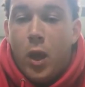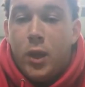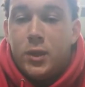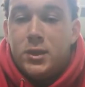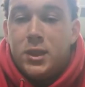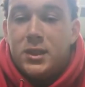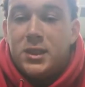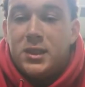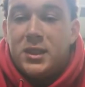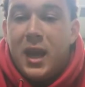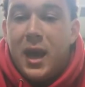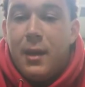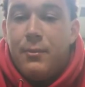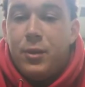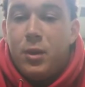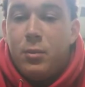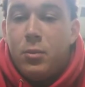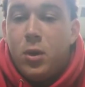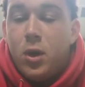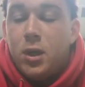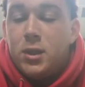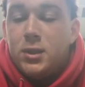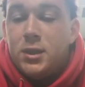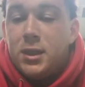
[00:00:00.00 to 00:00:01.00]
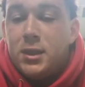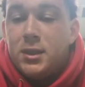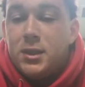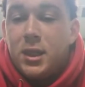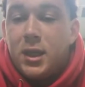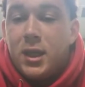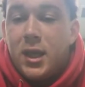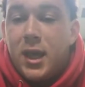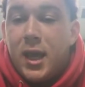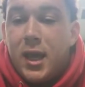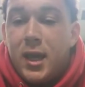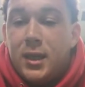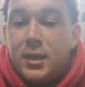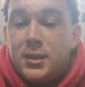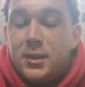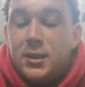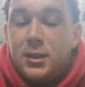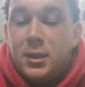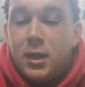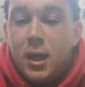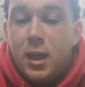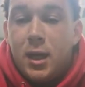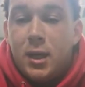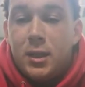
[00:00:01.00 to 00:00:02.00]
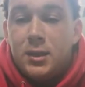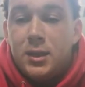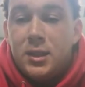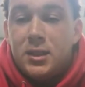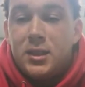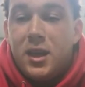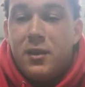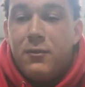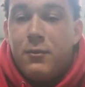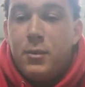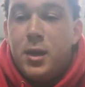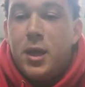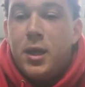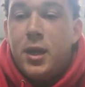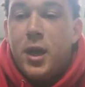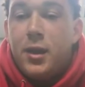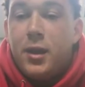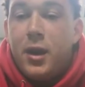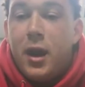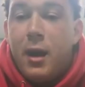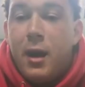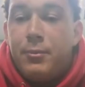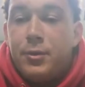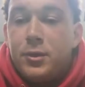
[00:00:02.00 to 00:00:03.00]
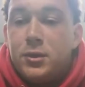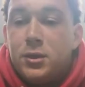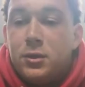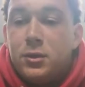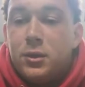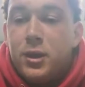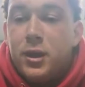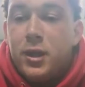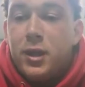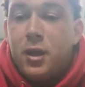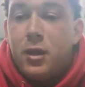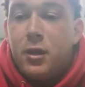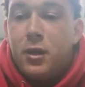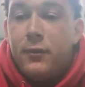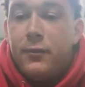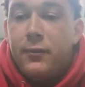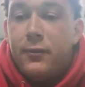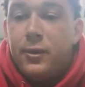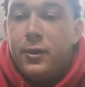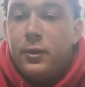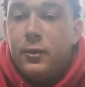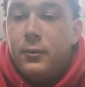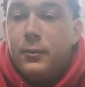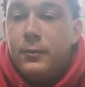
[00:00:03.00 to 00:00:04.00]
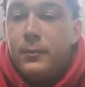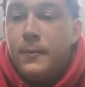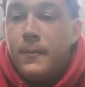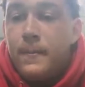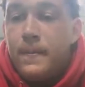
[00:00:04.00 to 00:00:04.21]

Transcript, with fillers: on just snapping the ball just in case, uh, just giving me another opportunity to get on the field.